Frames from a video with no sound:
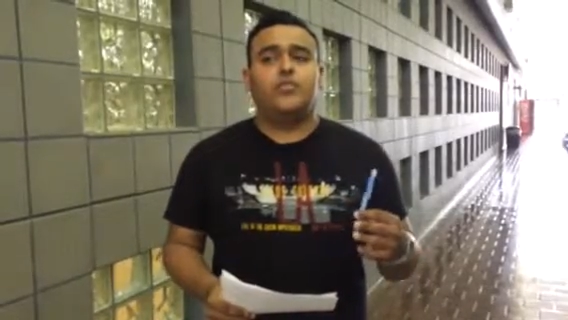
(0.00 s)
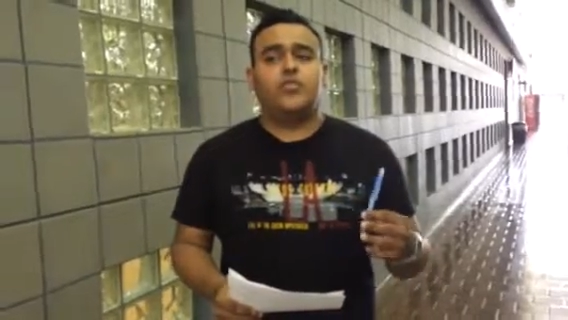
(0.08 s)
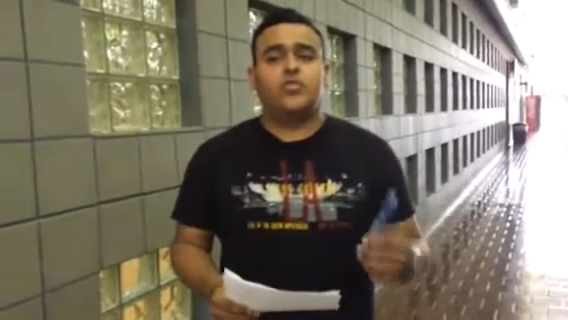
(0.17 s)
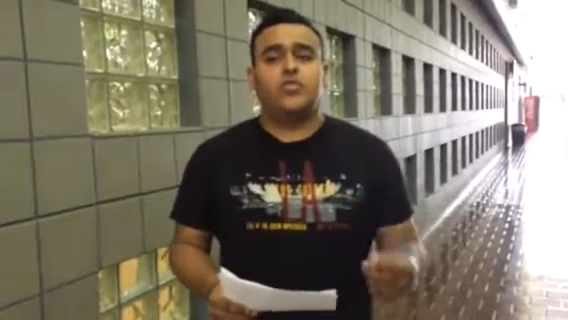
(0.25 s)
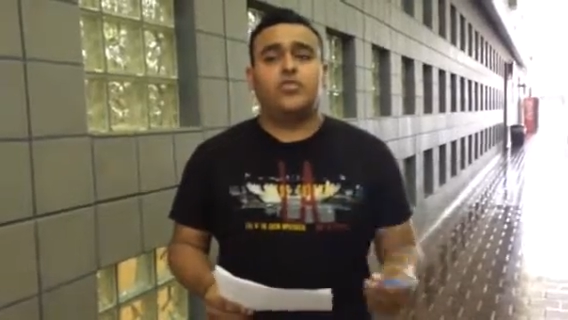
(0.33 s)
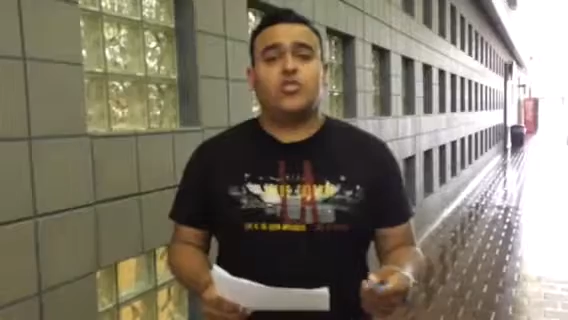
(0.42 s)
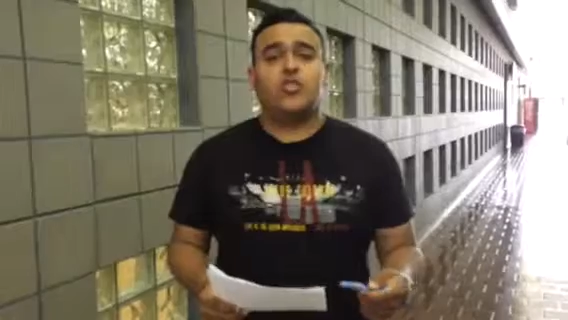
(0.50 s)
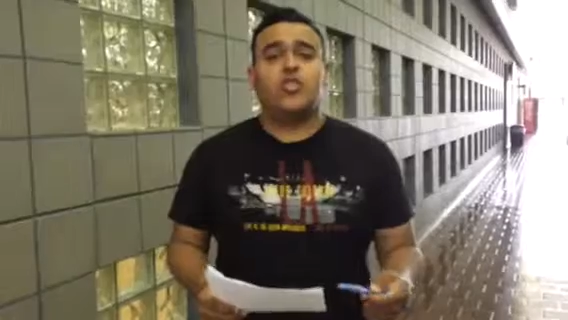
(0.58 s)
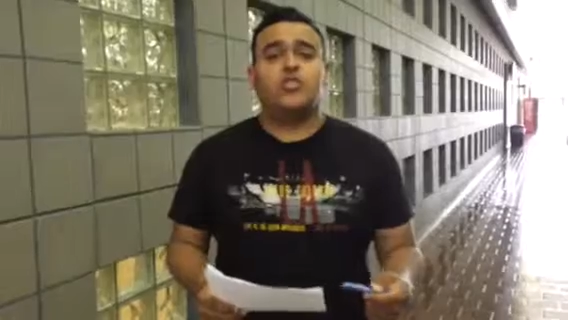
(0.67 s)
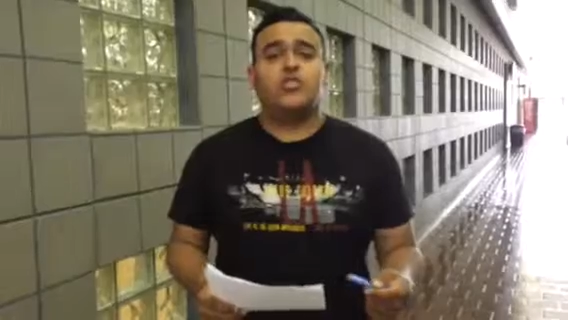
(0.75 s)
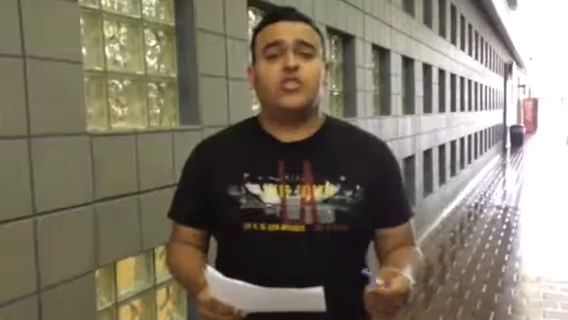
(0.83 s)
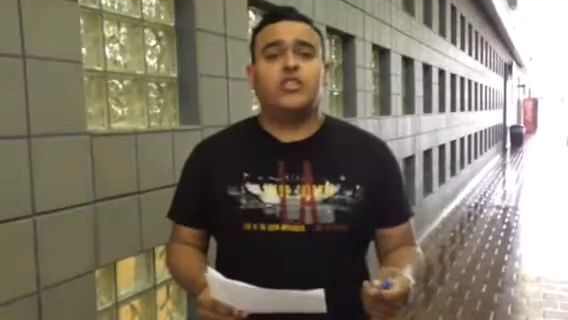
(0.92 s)
which was her
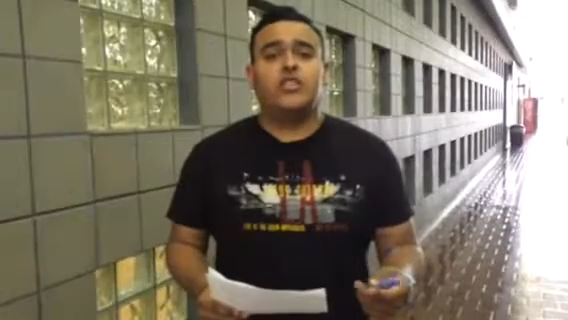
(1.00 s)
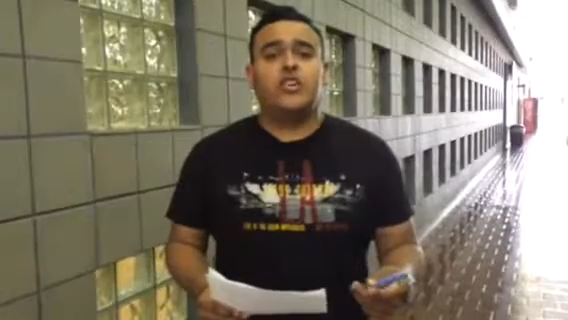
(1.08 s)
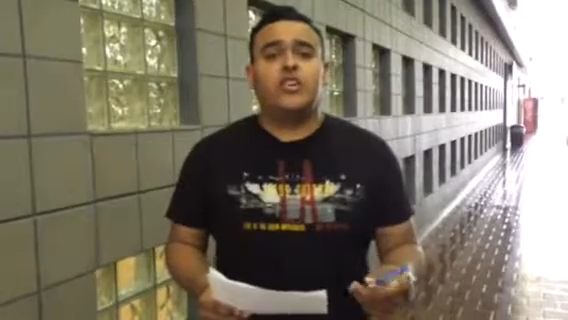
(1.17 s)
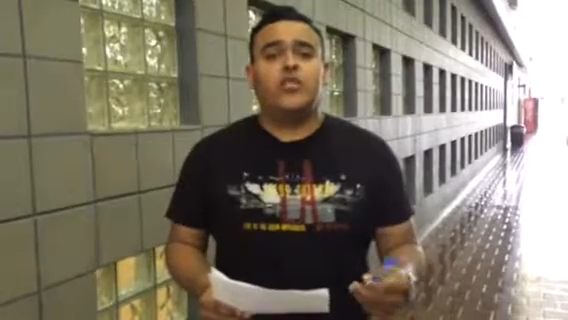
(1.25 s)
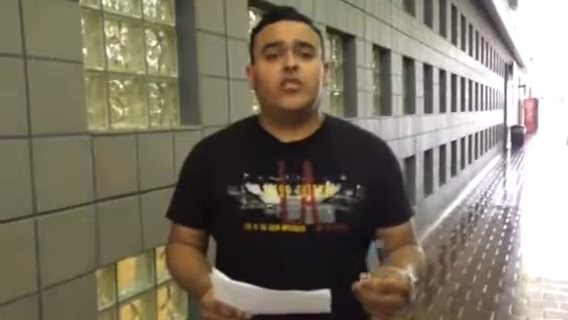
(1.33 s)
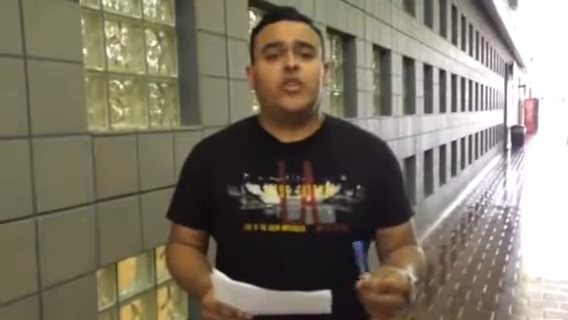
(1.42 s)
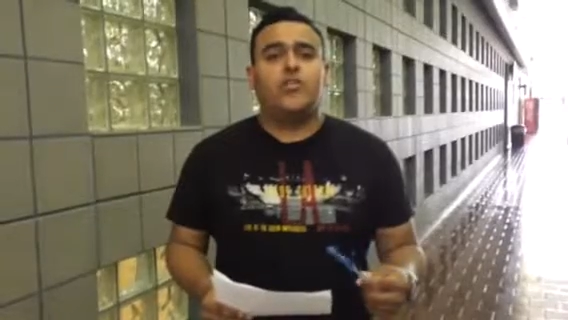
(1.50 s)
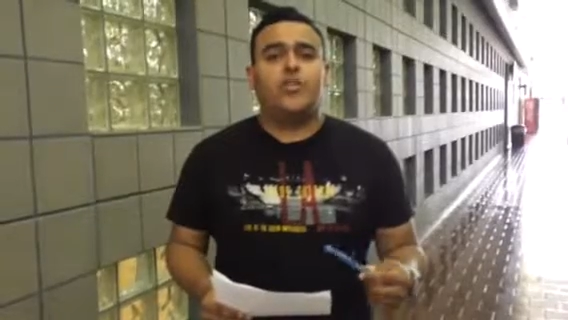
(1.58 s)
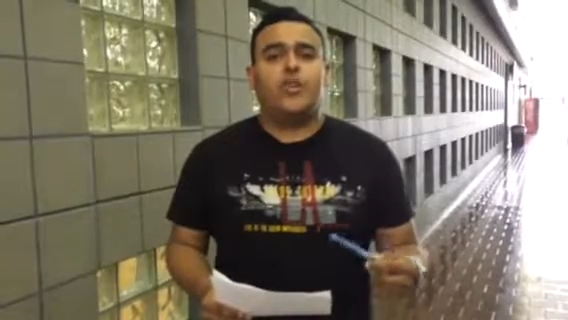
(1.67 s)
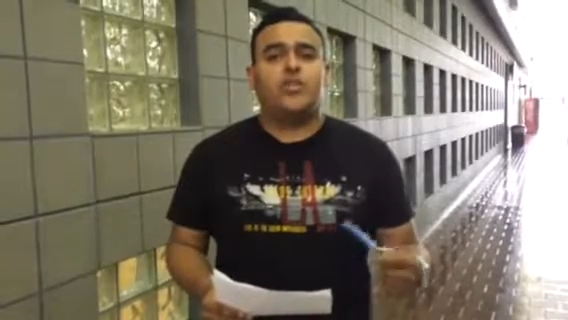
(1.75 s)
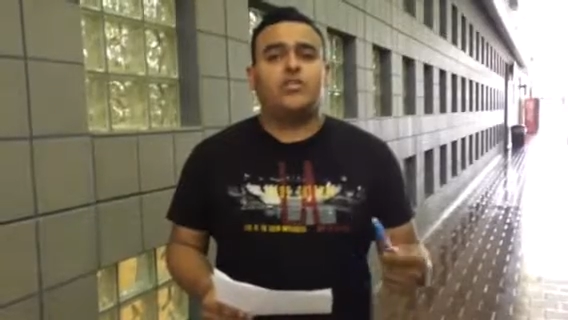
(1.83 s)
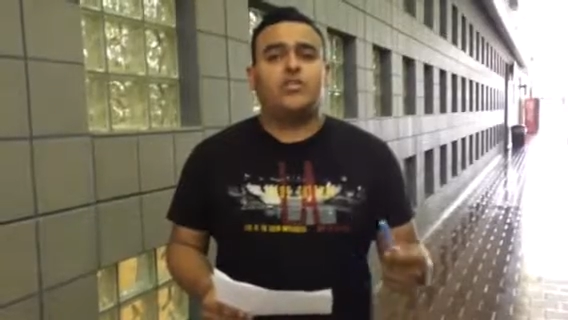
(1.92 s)
100,
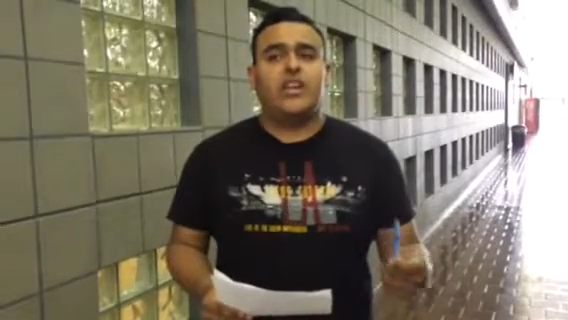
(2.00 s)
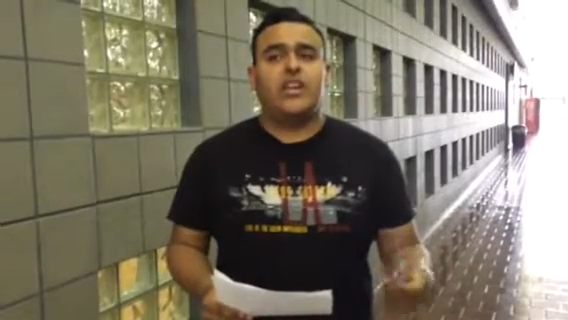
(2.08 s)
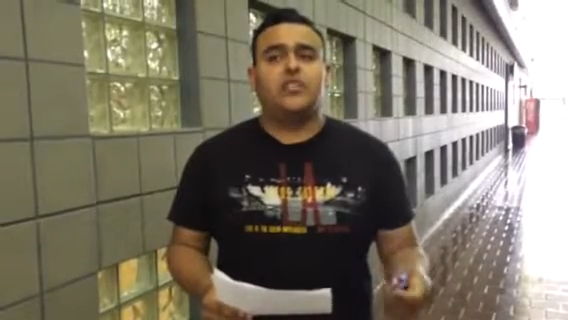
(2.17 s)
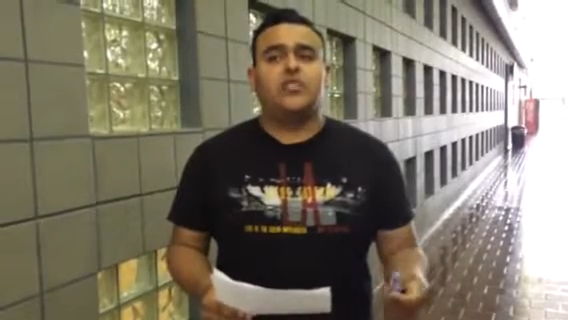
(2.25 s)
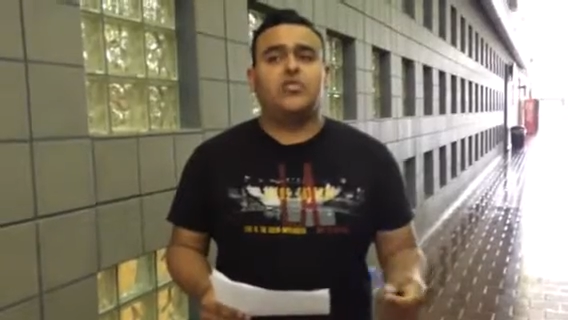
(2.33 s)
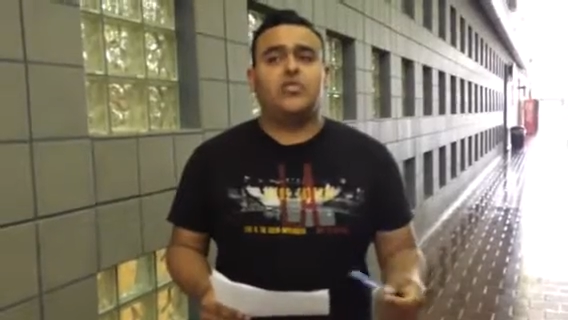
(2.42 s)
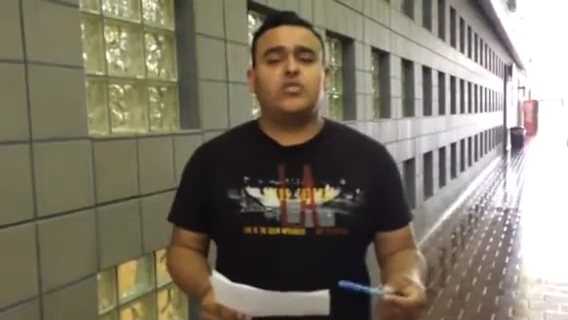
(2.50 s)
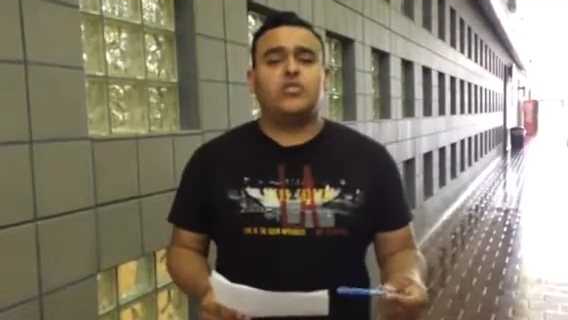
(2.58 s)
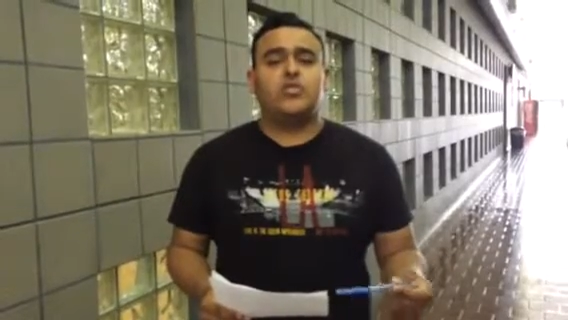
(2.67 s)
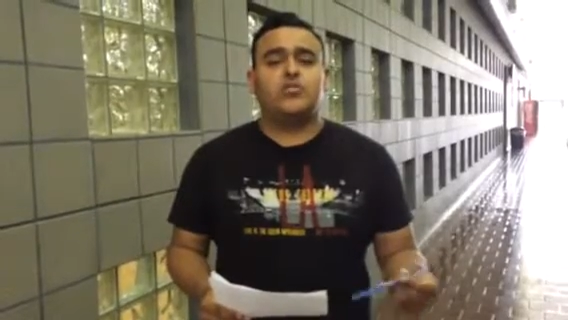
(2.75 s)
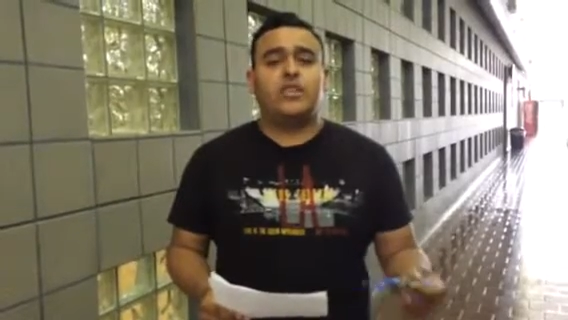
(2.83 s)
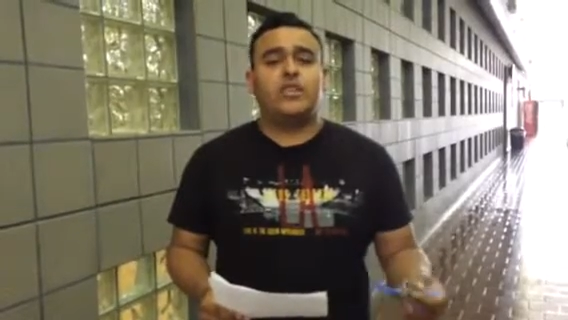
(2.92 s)
minus 82, which
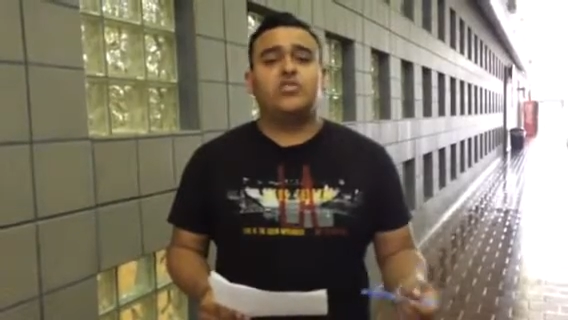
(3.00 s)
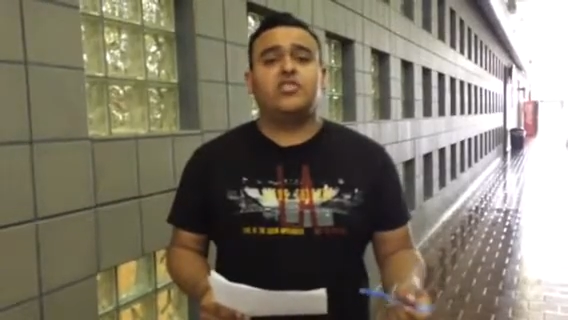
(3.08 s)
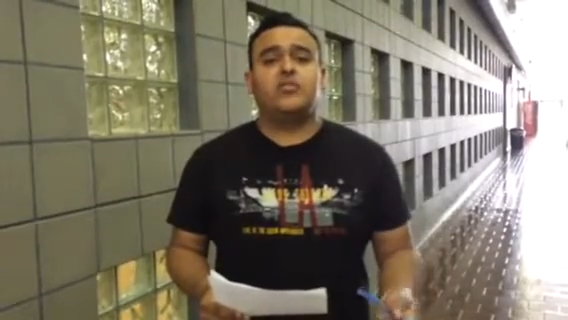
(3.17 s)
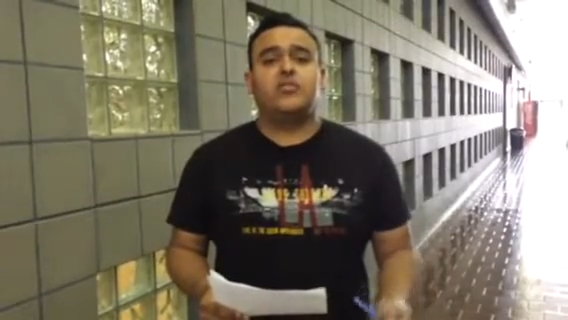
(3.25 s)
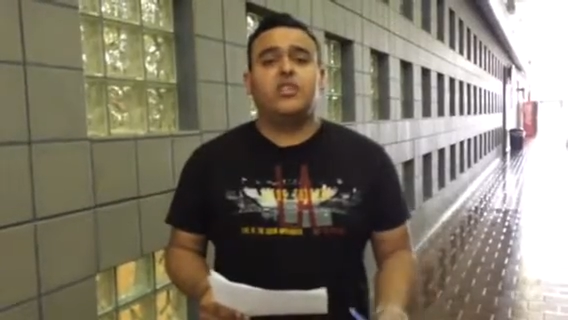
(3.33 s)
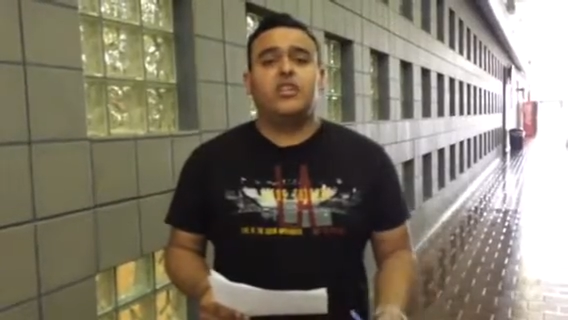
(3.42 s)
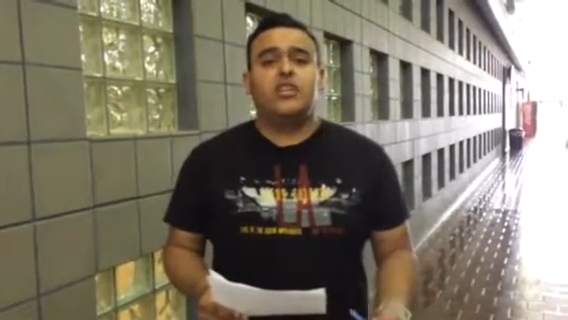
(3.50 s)
was her base jump.